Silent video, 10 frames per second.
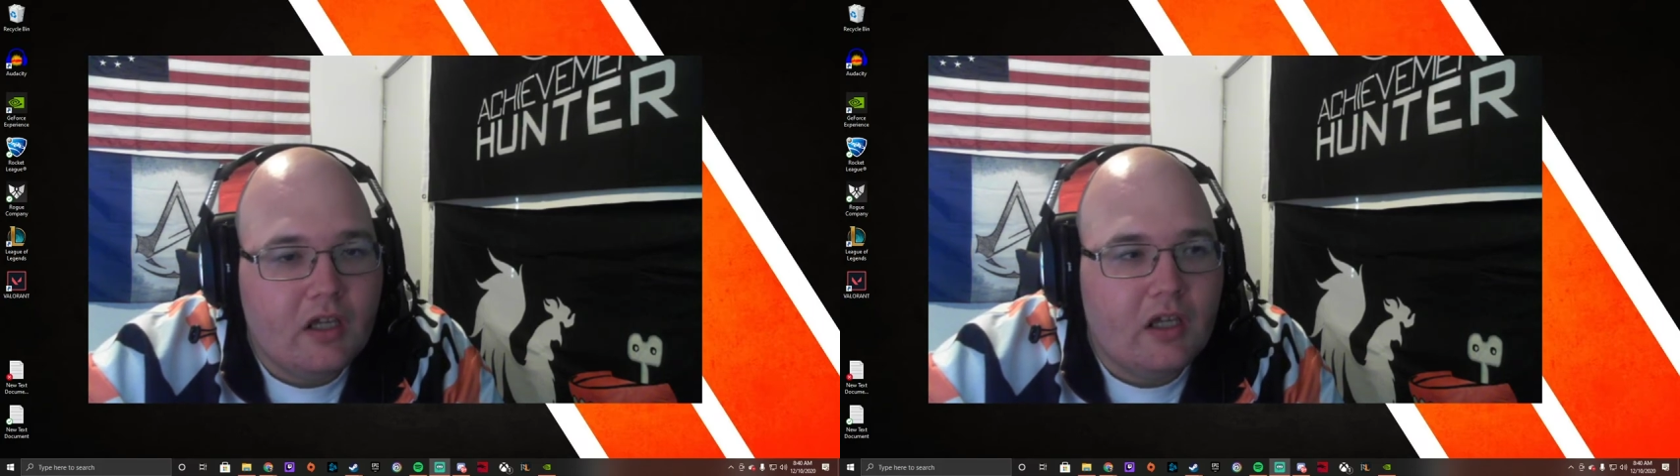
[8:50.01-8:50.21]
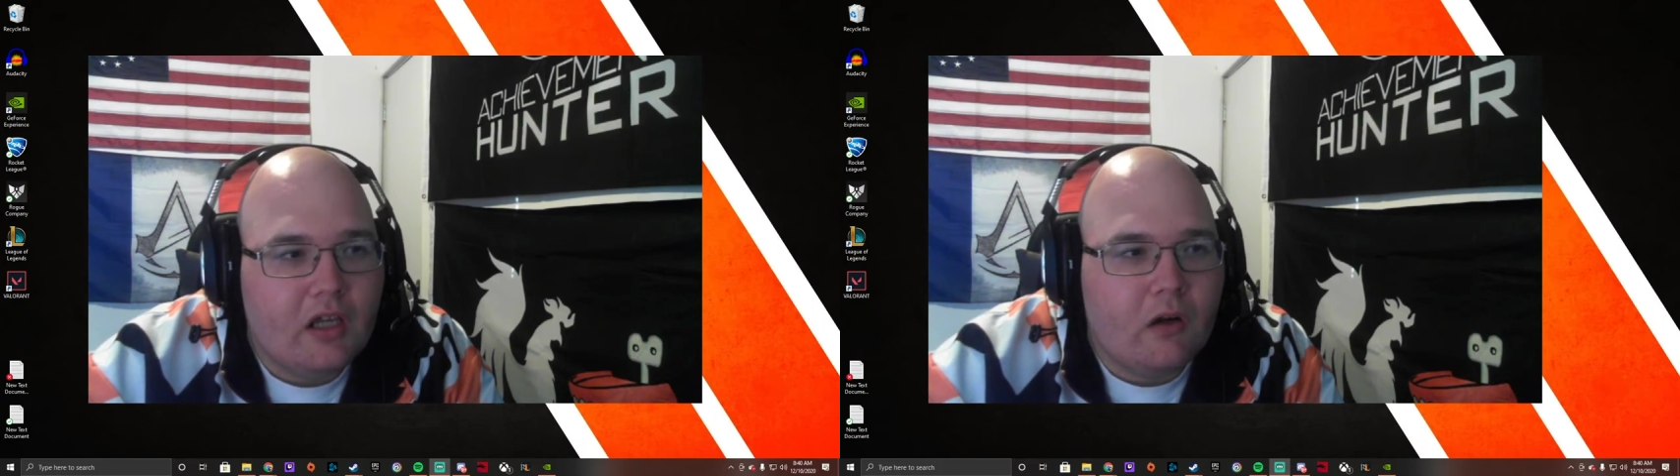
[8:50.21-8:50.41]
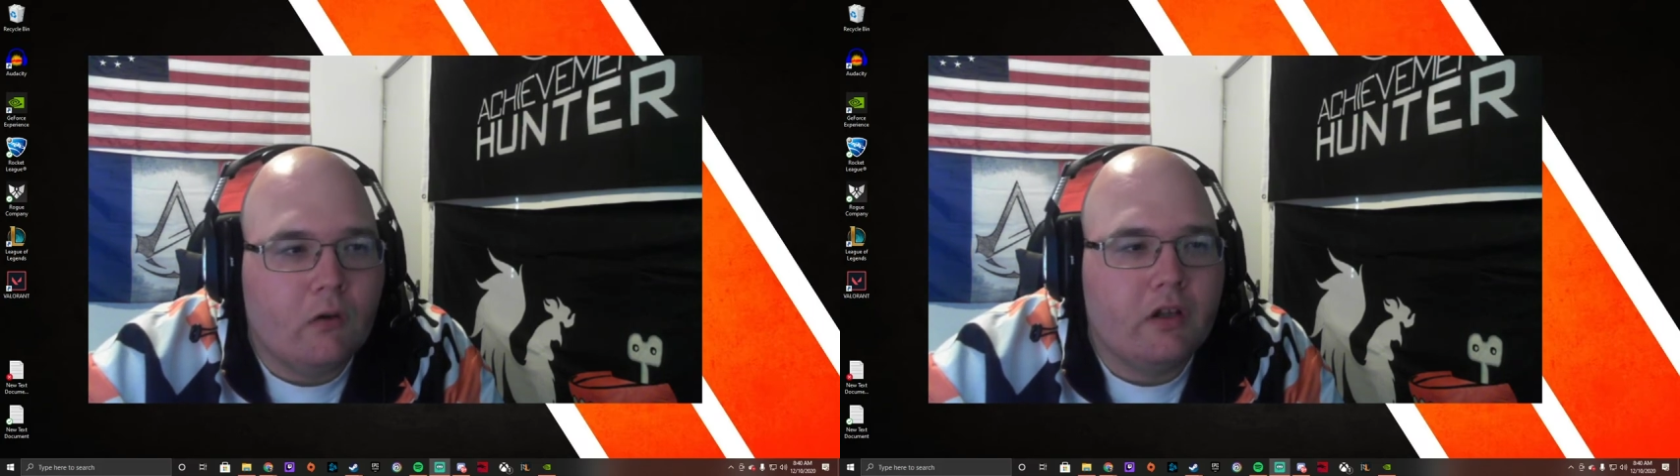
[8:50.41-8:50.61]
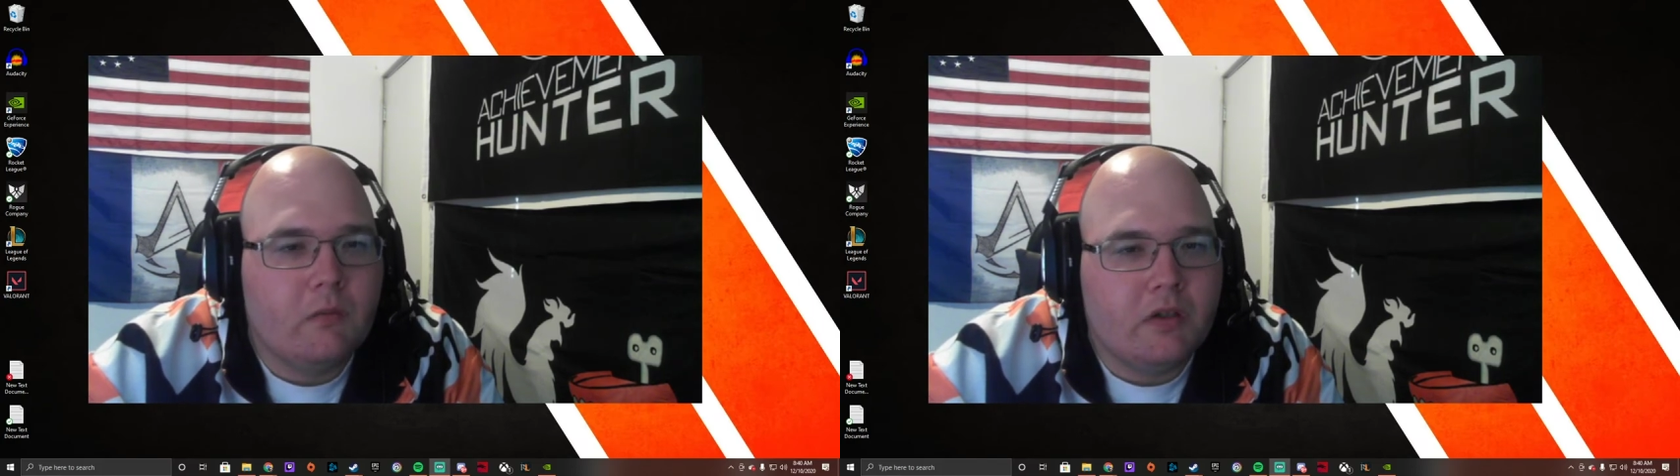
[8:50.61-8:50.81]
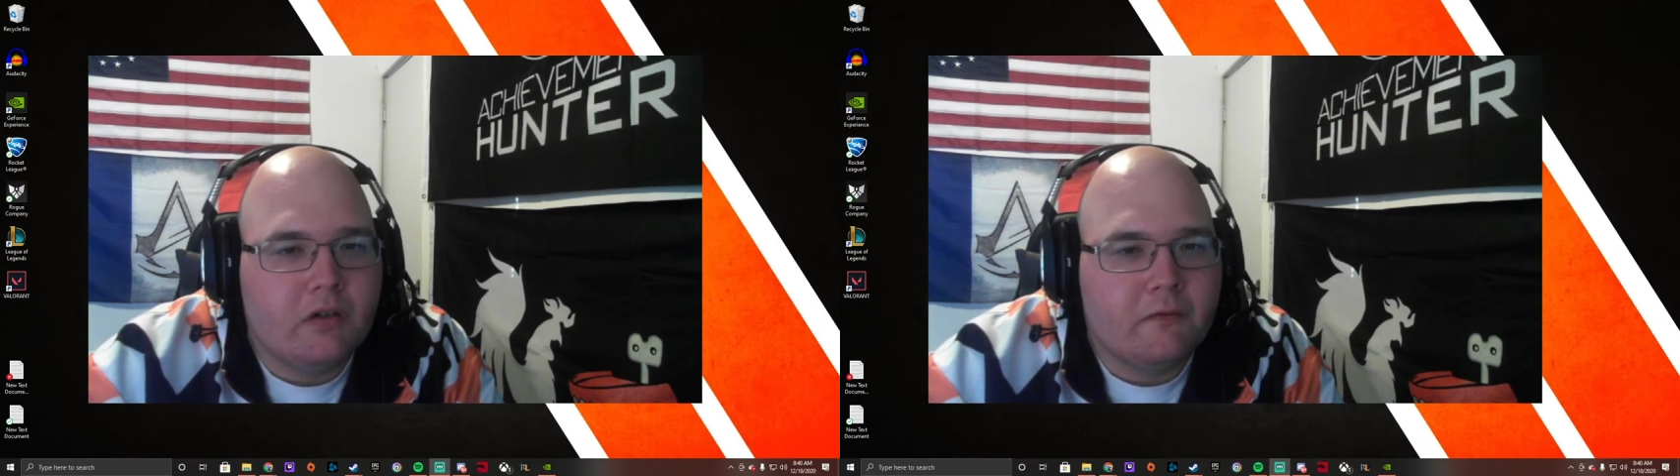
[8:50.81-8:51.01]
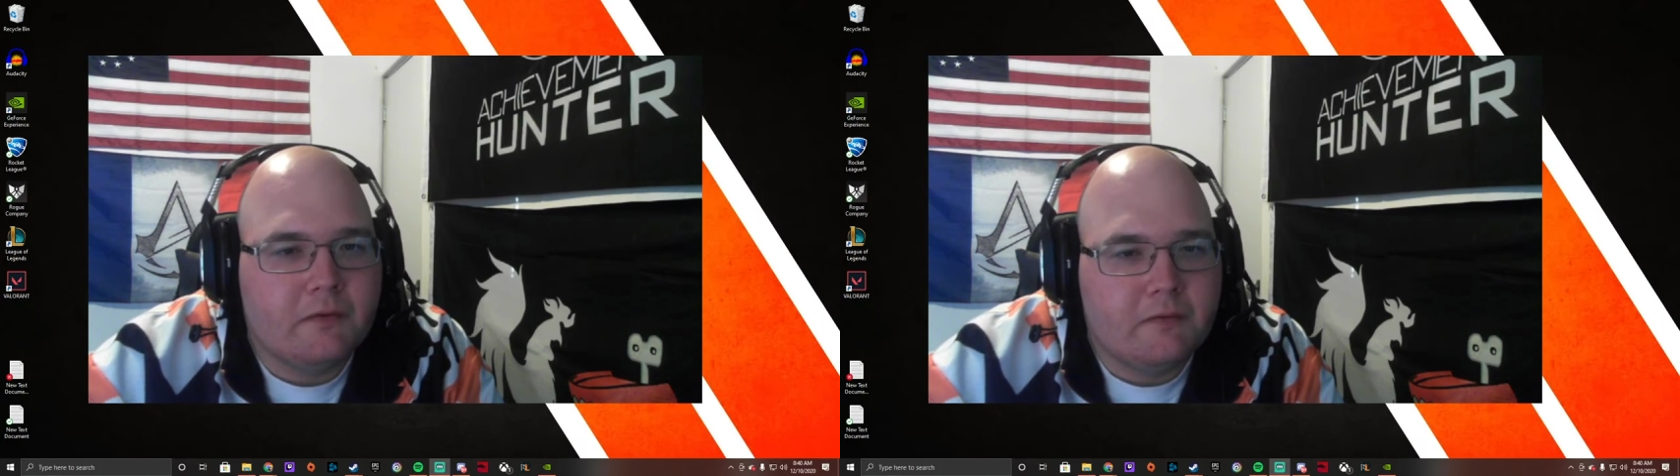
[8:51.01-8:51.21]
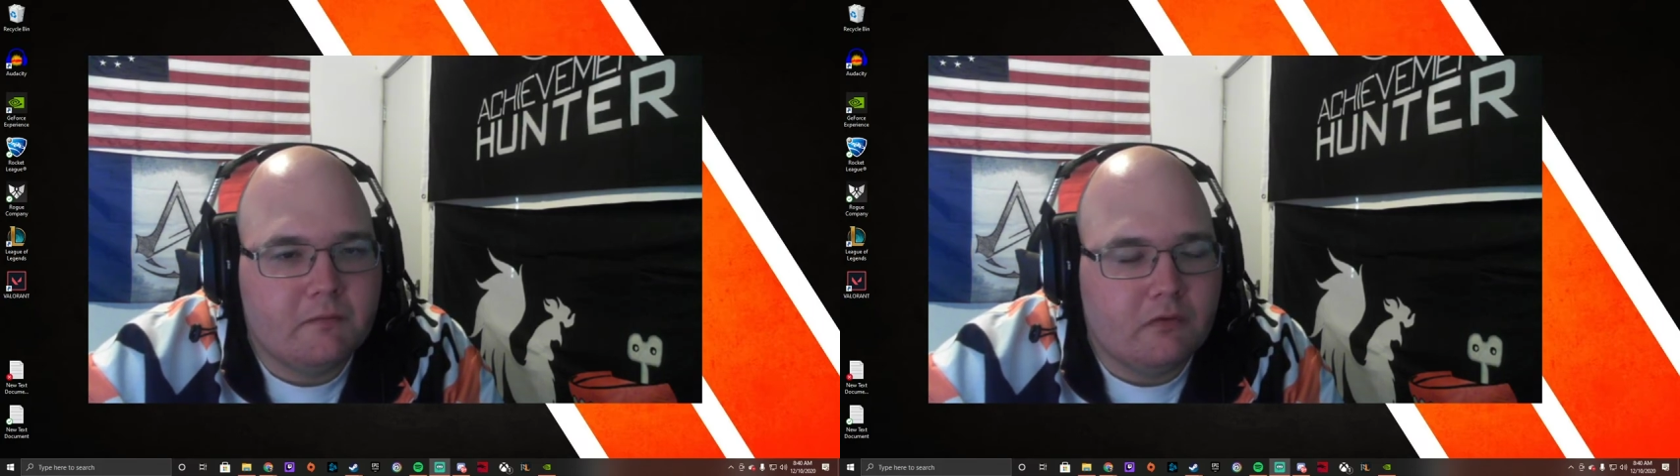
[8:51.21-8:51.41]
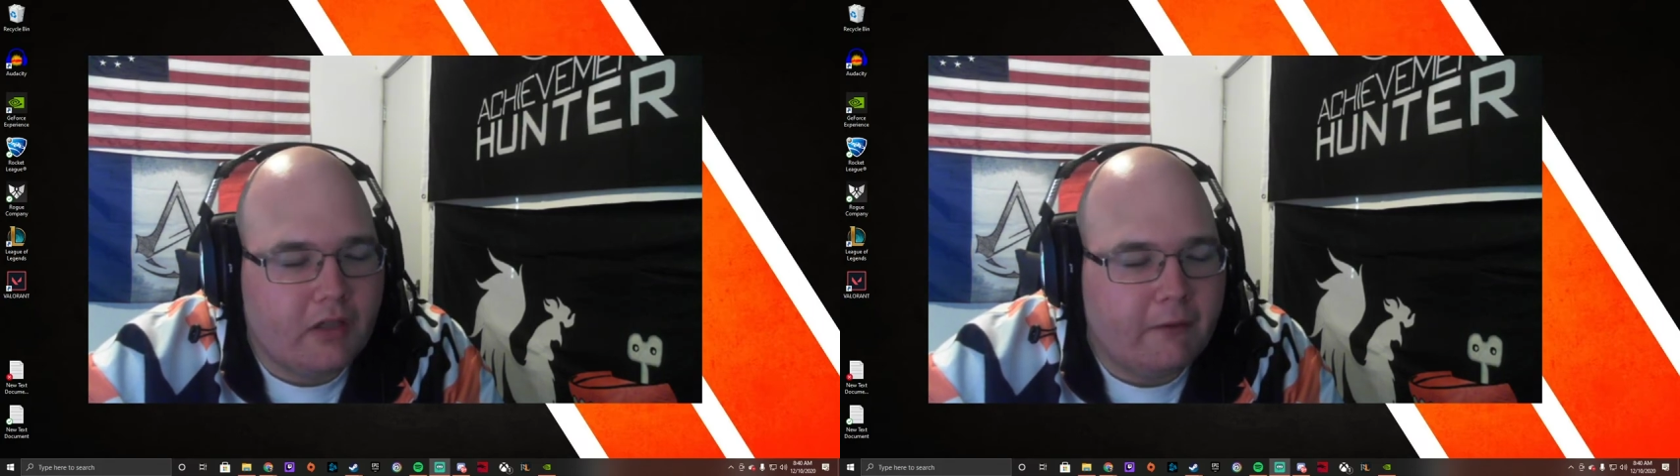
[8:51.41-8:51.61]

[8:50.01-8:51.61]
and only when you're like